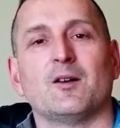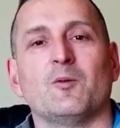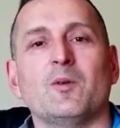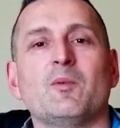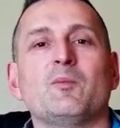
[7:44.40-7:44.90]

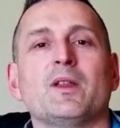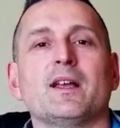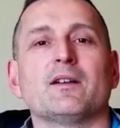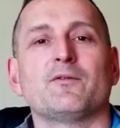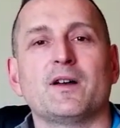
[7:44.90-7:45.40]
We've been
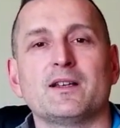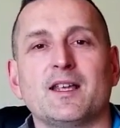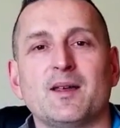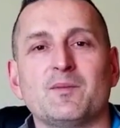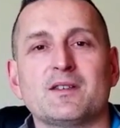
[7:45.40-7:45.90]
playing a fun
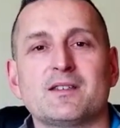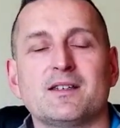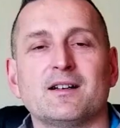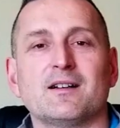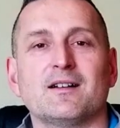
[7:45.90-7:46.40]
game this
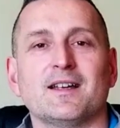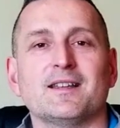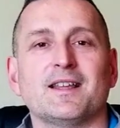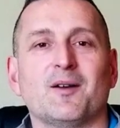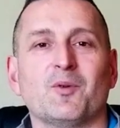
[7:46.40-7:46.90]
year
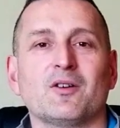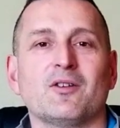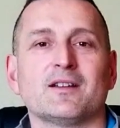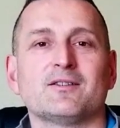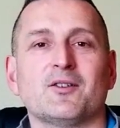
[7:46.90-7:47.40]
in that we're
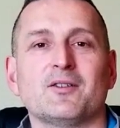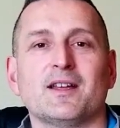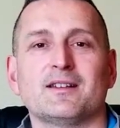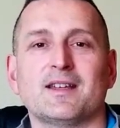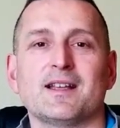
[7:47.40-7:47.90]
going to
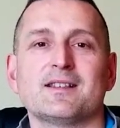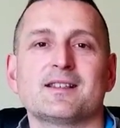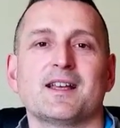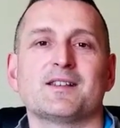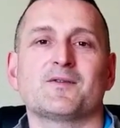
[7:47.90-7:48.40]
donate ten
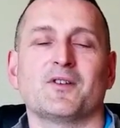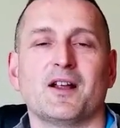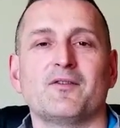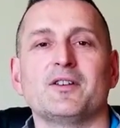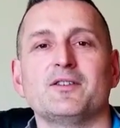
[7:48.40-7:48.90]
cents for
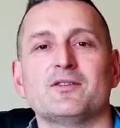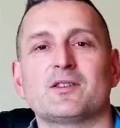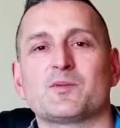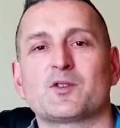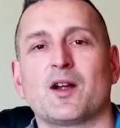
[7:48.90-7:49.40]
every new
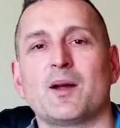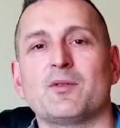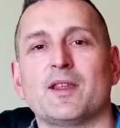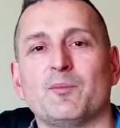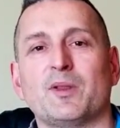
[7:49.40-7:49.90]

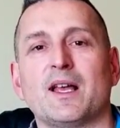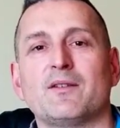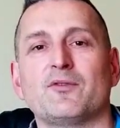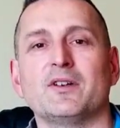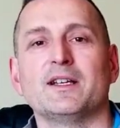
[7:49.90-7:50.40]
subscriber that
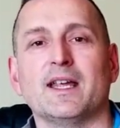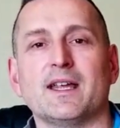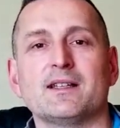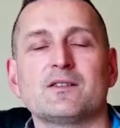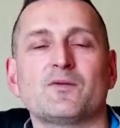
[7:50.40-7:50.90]
Plan Free
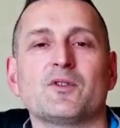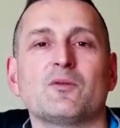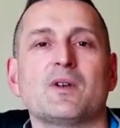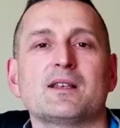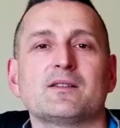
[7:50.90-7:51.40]
gains for the
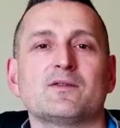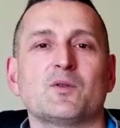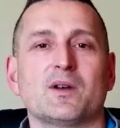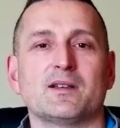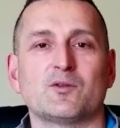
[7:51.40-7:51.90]
rest of
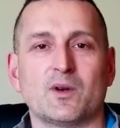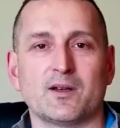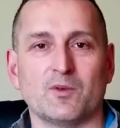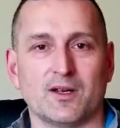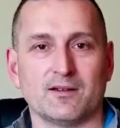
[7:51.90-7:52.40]
twenty
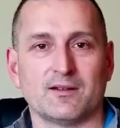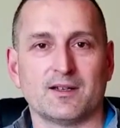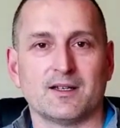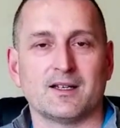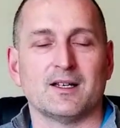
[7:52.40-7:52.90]
twenty-one.
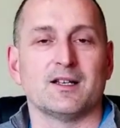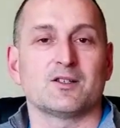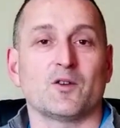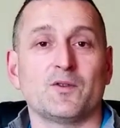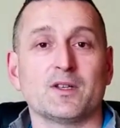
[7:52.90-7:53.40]

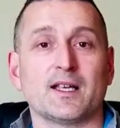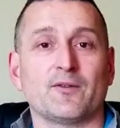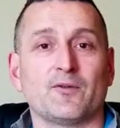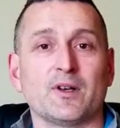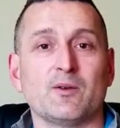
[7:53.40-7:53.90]
So if you'd like
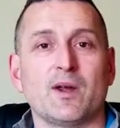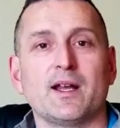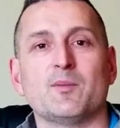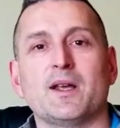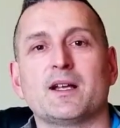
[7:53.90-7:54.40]
a free
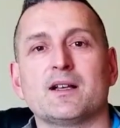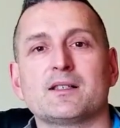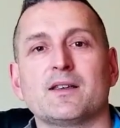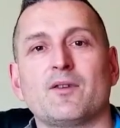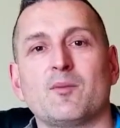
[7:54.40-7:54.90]
way to make
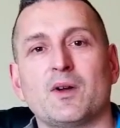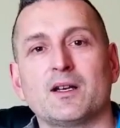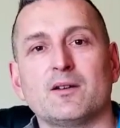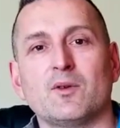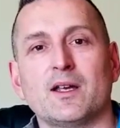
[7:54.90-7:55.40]
us give our
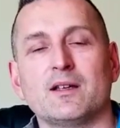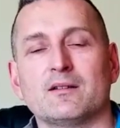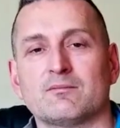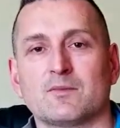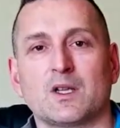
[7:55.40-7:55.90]
money
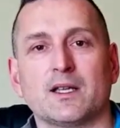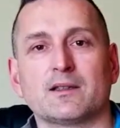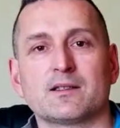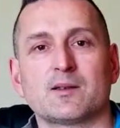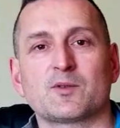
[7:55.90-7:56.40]
away,
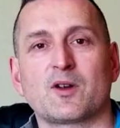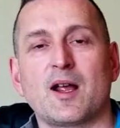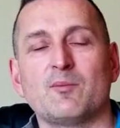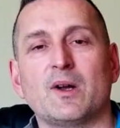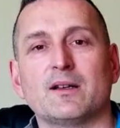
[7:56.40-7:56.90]
click the
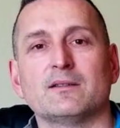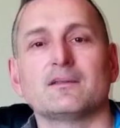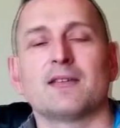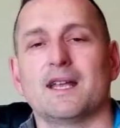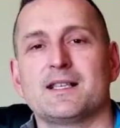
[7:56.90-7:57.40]
subscribe
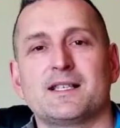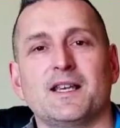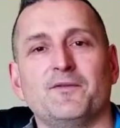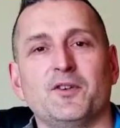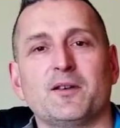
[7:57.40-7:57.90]
button and
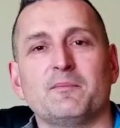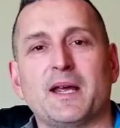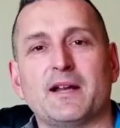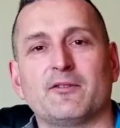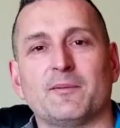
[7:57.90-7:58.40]
see if you can
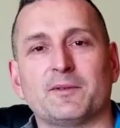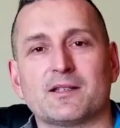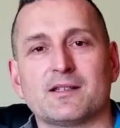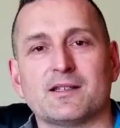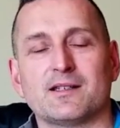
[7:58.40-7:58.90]
bankrupt
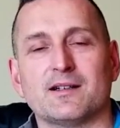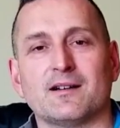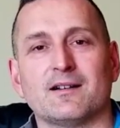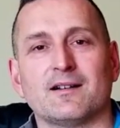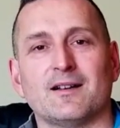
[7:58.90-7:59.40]
us this year.